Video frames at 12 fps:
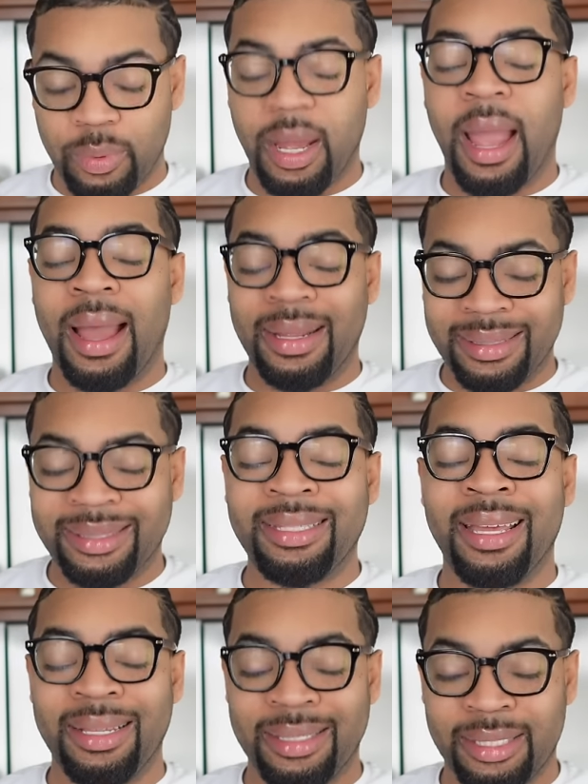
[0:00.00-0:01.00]
I
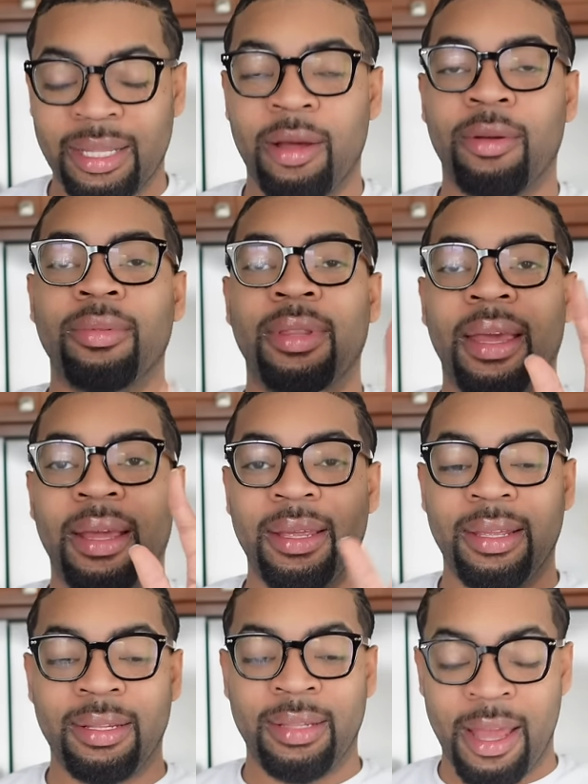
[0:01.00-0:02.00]
set in stone
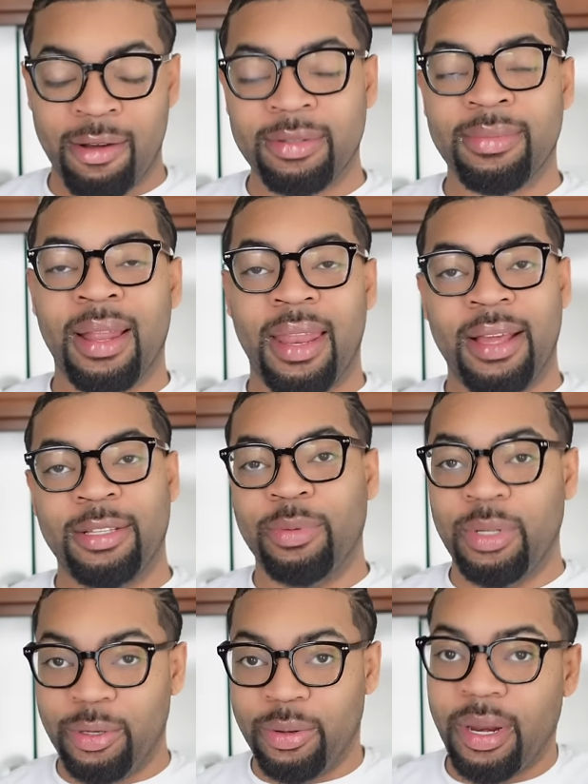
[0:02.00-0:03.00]
that was my last
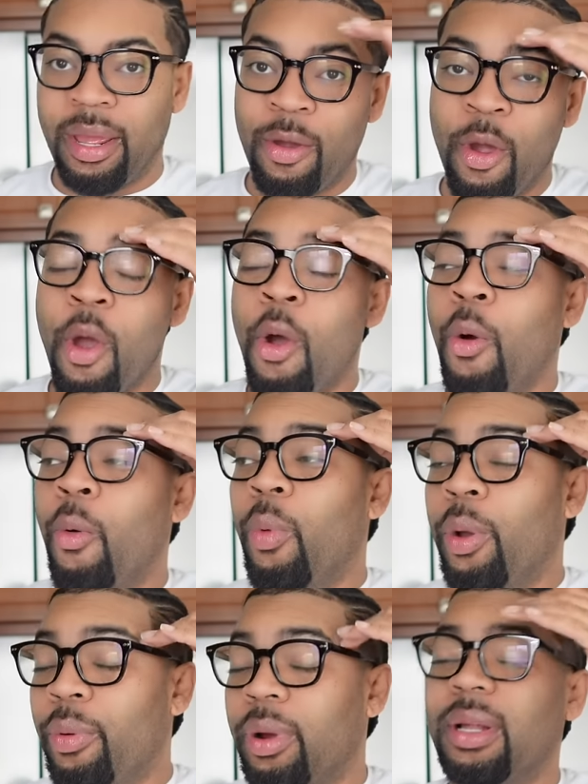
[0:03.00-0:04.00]
week doing that.
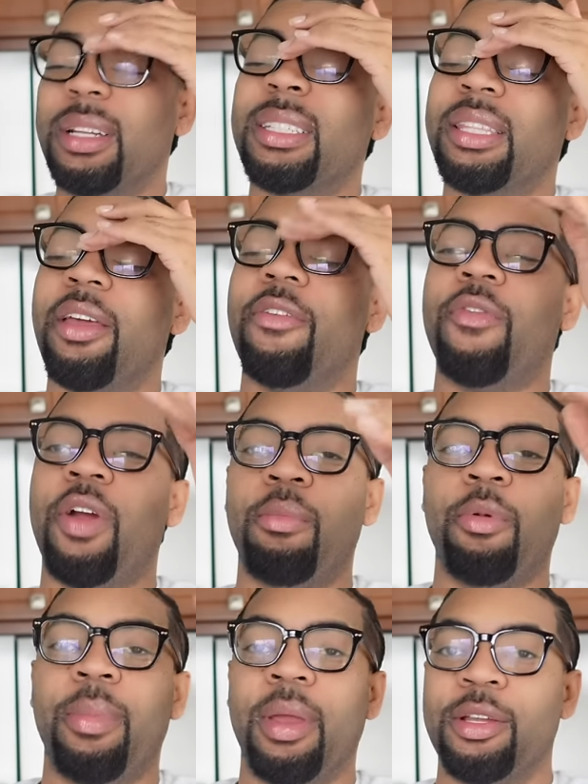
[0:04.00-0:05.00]
We were going to stay in firm
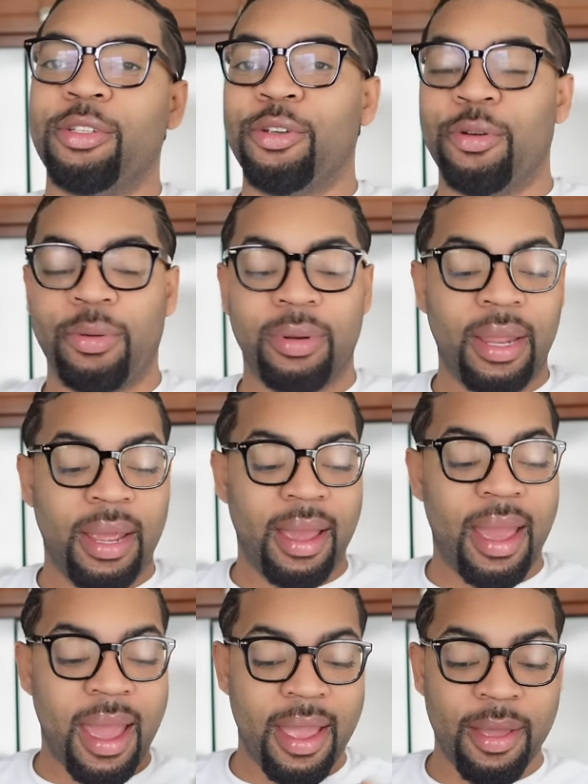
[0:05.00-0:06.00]
on making sure
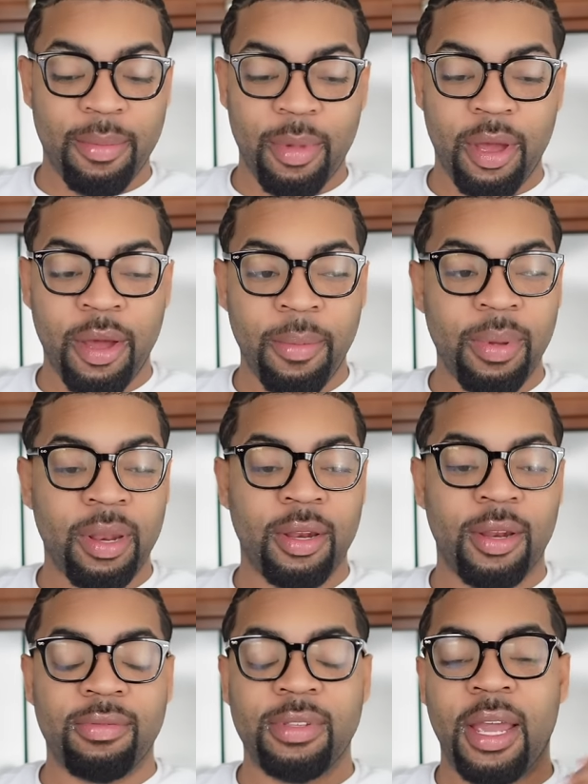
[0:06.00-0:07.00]
that I am up in
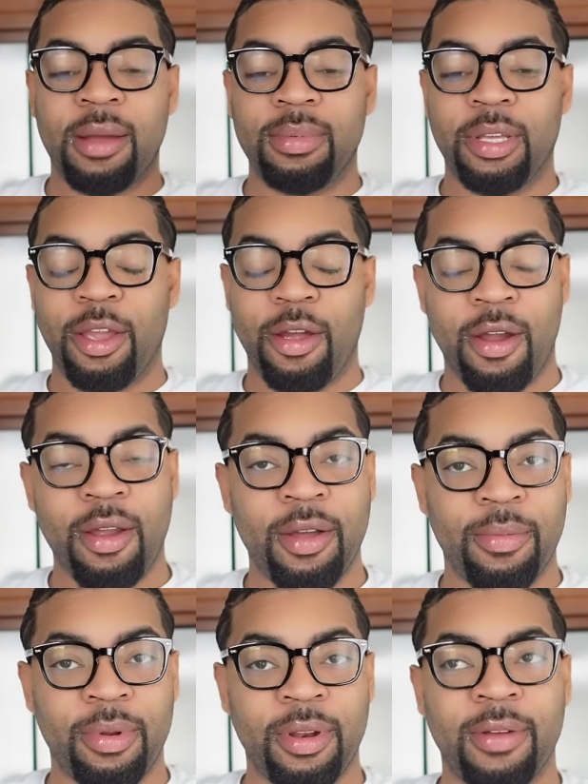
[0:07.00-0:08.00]
enough time to get Arya
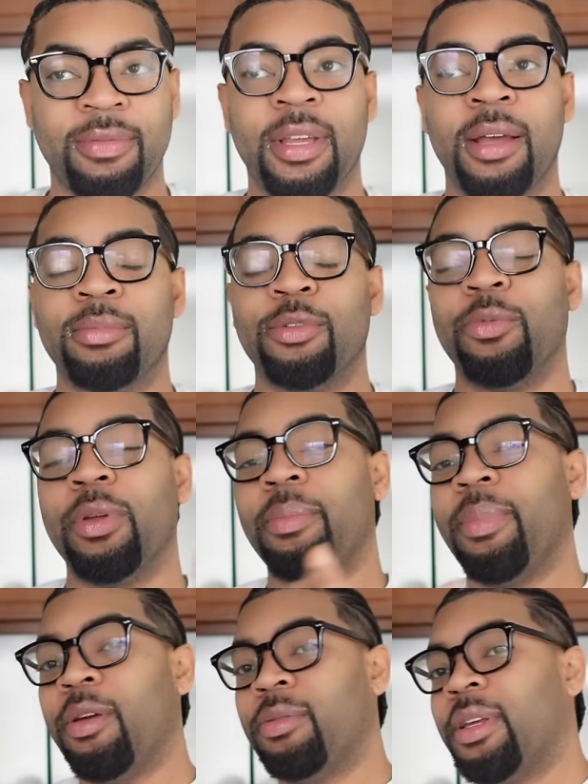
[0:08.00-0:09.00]
up in enough time so we can
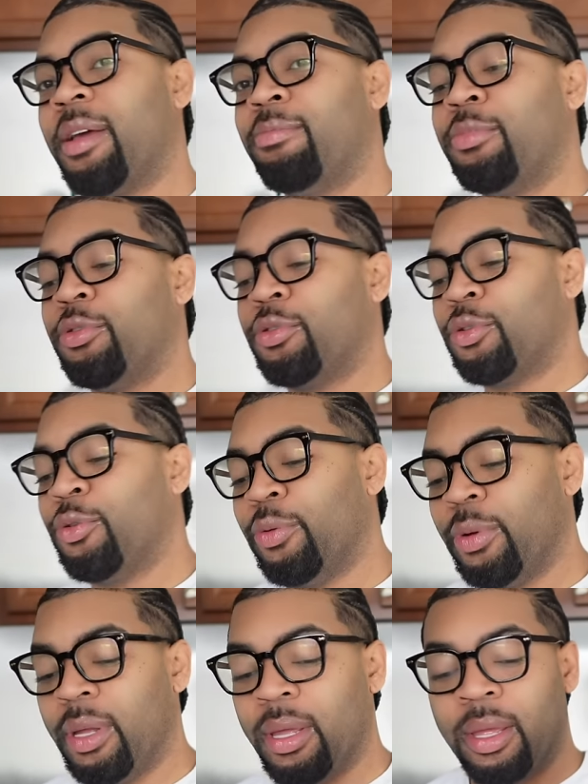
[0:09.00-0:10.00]
be on time for
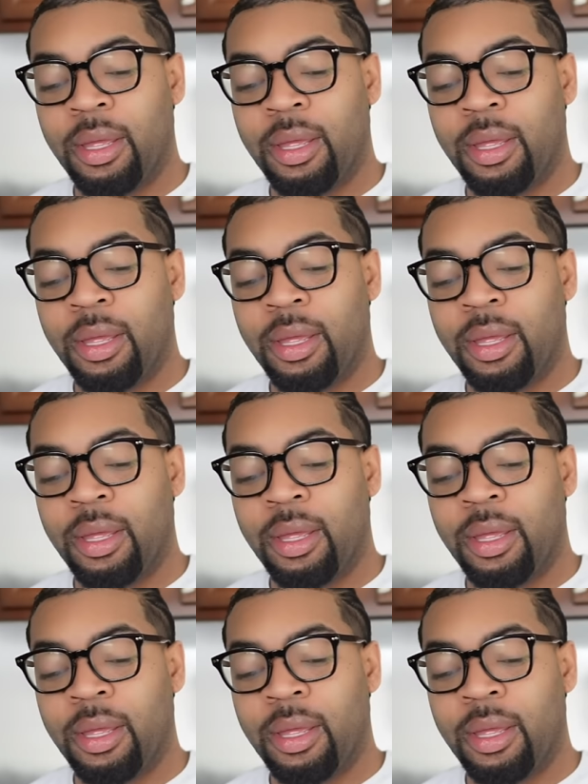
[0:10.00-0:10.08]
school.